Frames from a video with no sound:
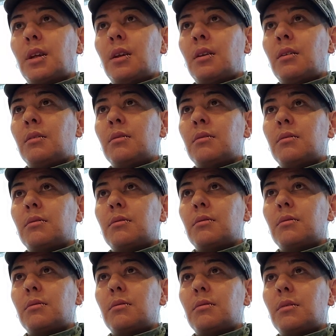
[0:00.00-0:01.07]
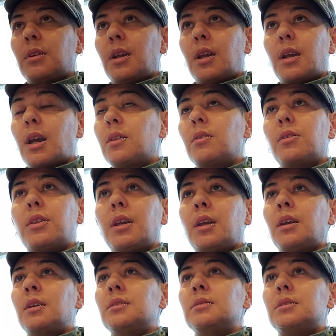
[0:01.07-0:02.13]
and like other
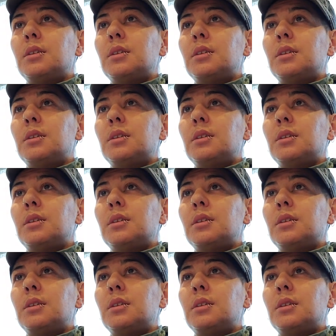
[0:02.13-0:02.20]
things.